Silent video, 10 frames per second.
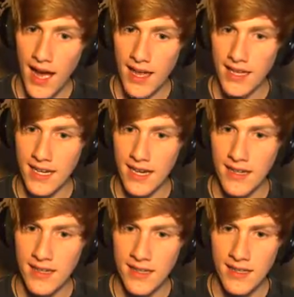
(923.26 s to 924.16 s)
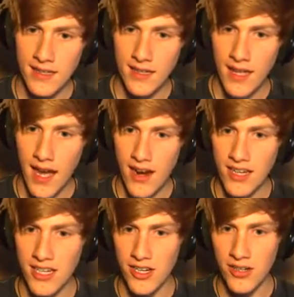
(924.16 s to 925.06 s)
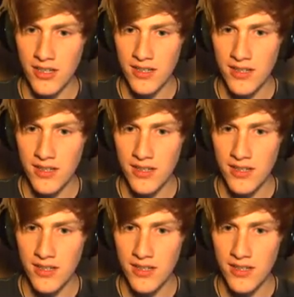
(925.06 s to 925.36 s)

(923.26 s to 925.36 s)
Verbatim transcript: Hi there. How are you?